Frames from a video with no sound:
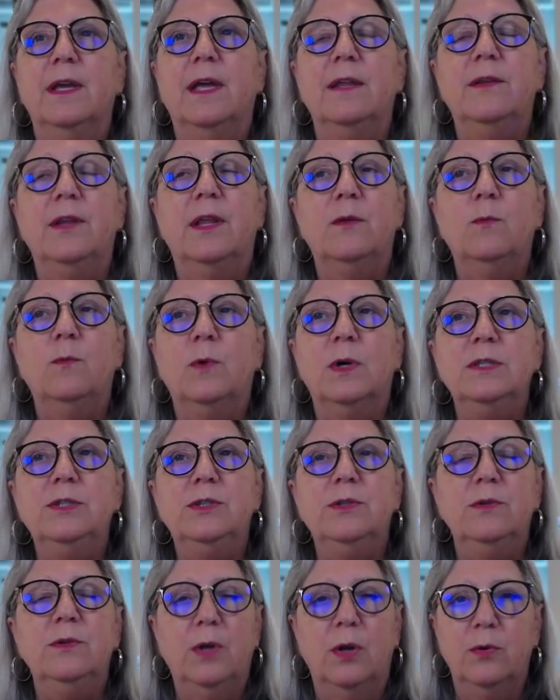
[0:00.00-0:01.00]
And then
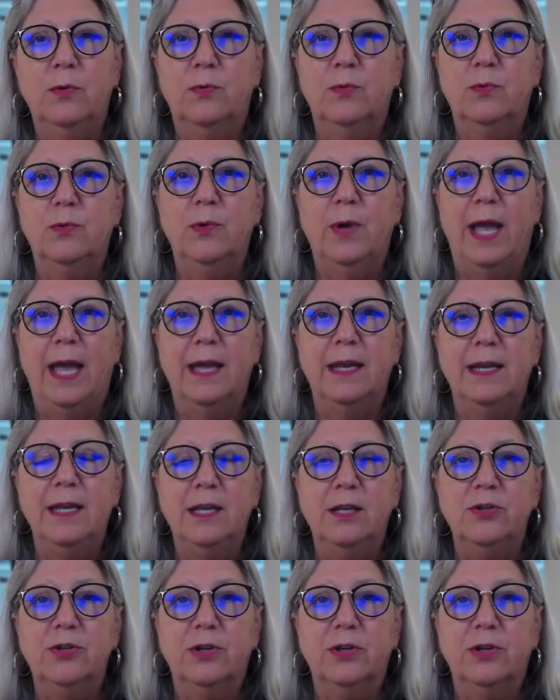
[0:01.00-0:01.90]
once you go through adding,